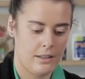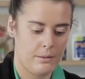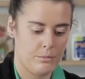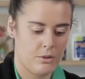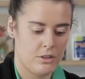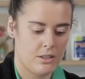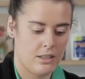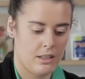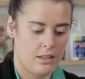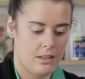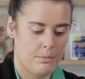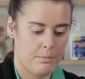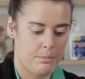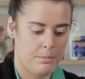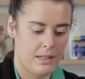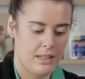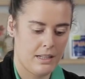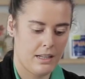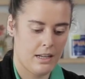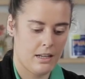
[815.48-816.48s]
I'm just going to
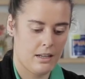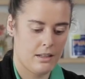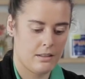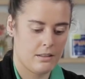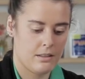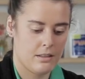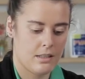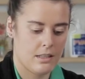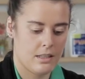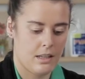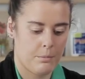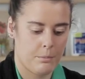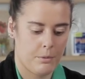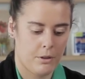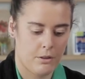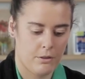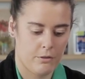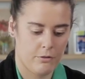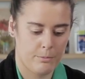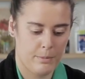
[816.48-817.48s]
pick out some
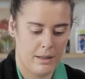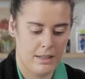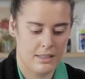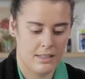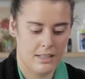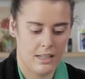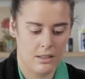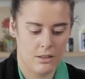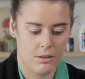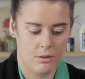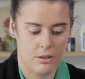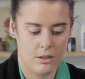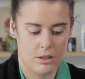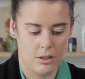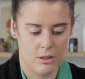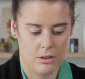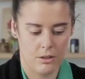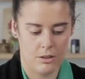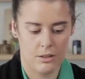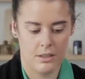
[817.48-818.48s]
of my stencils to
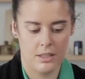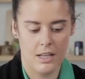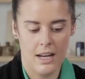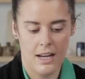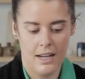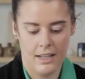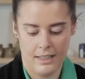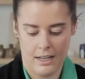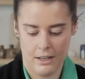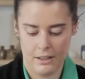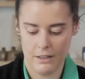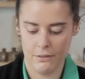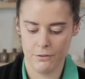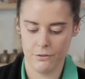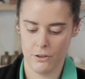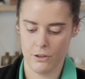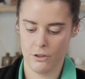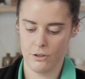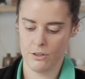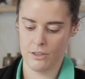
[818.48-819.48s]
use. Now
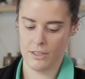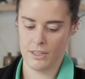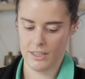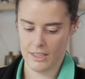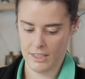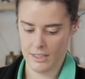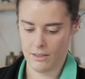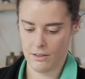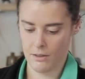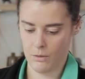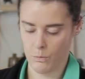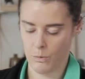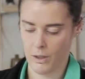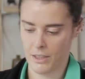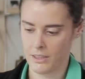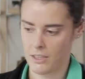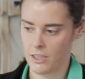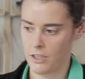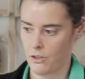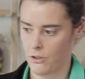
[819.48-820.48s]
if you did
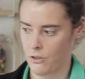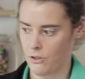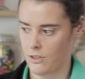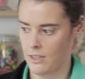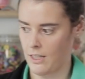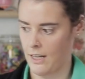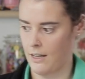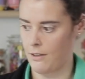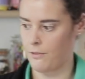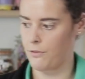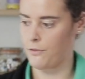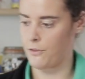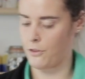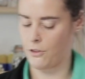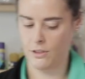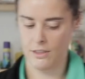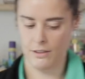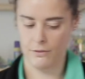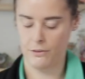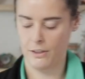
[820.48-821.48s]
want to use a
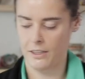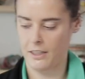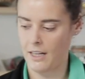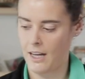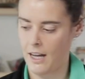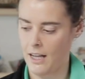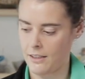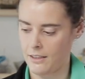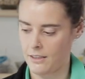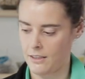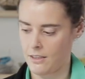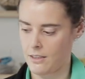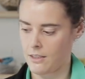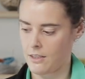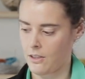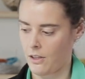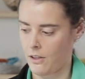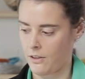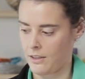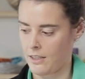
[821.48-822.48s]
few different
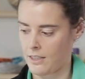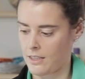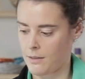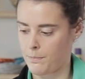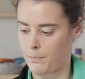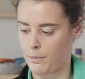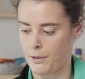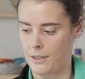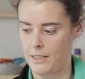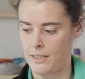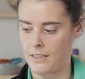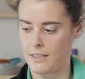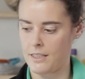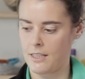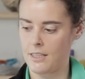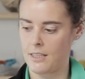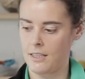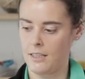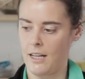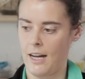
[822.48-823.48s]
colors on this
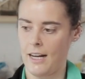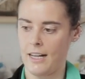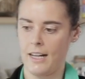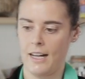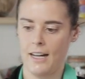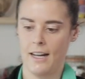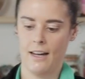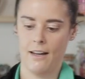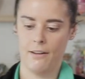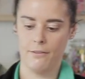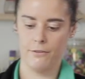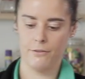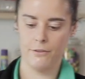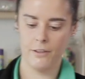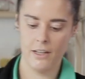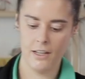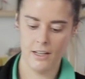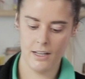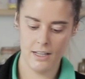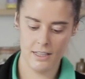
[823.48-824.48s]
print like I have
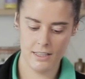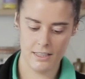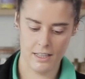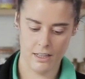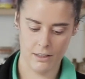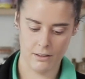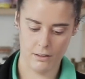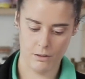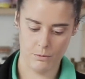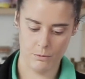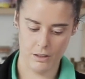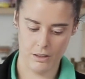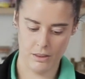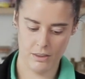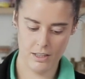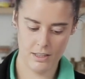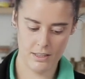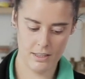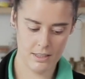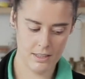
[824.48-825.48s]
done with
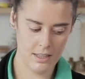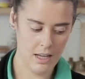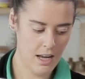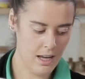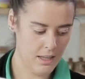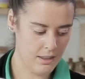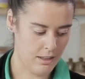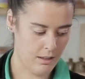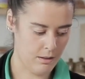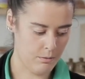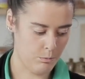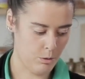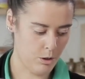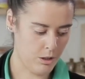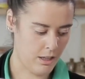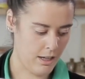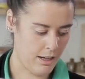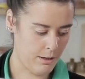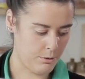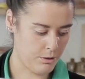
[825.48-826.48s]
this, then
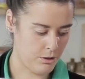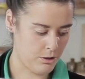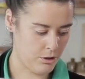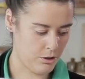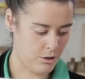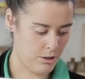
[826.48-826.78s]
what I would do